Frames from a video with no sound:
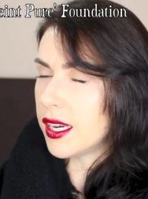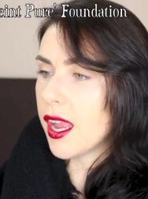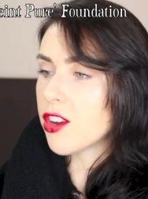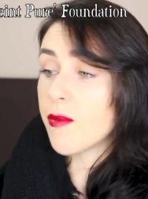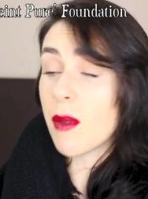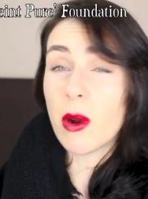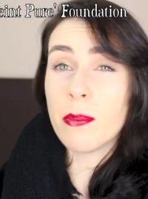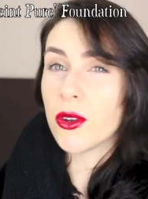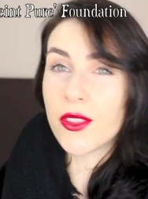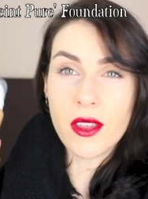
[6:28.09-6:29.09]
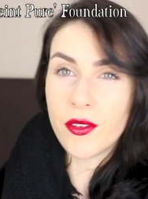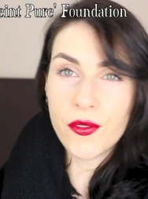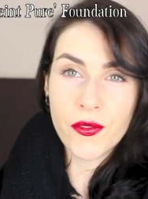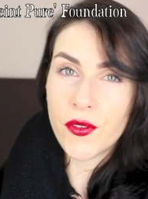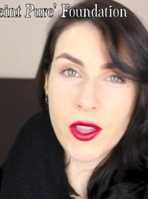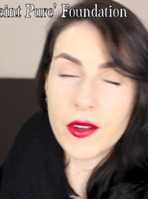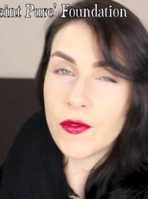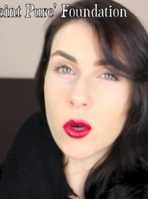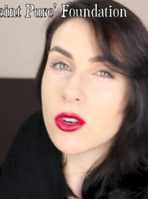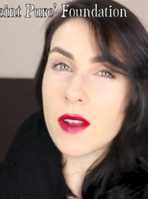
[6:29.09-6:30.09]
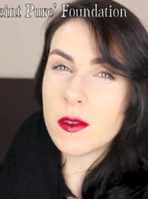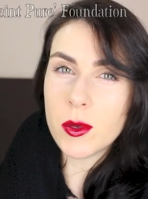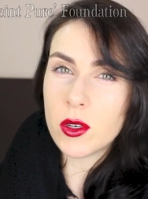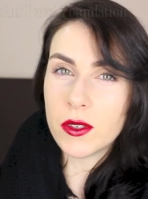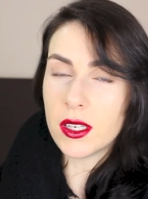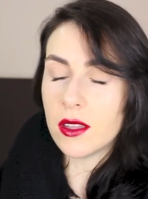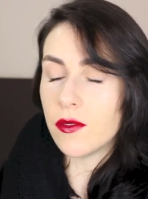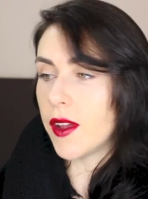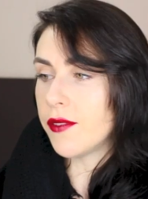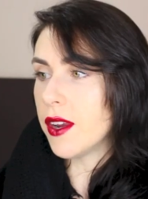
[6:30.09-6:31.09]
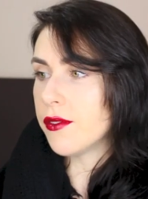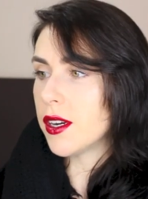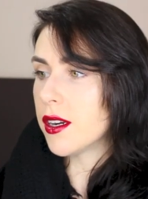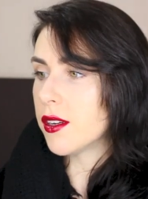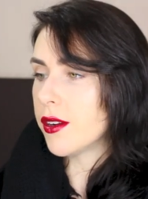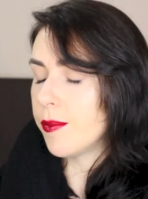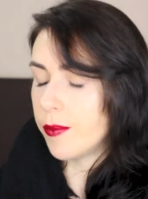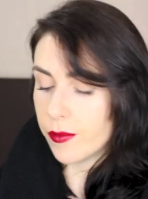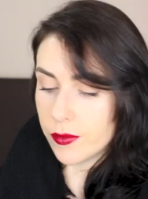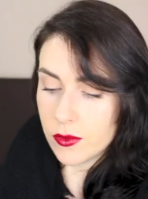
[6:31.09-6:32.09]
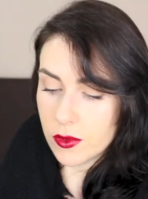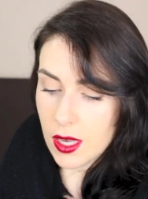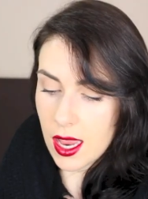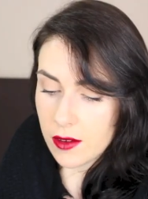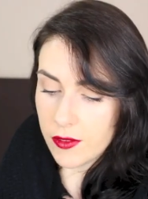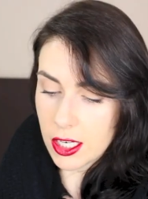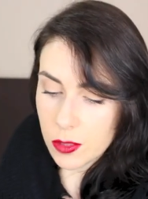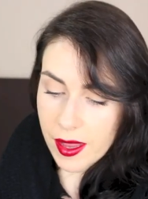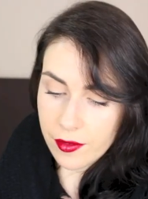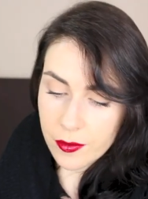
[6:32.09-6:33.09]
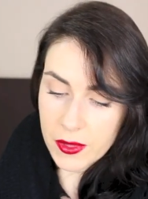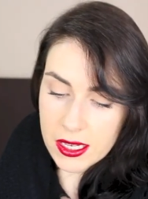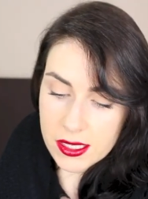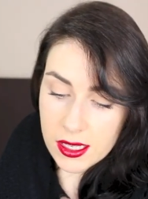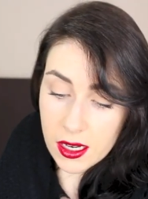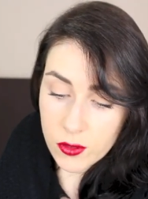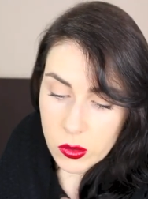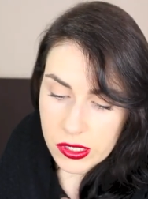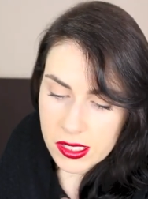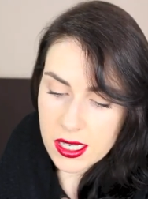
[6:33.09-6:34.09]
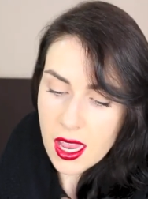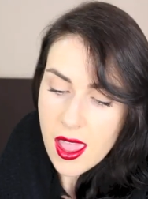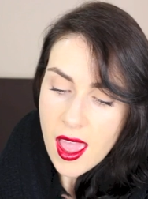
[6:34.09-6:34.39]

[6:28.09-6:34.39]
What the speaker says: I can't remember, but it photographs beautiful. I've never had a flashback from this that I've noticed.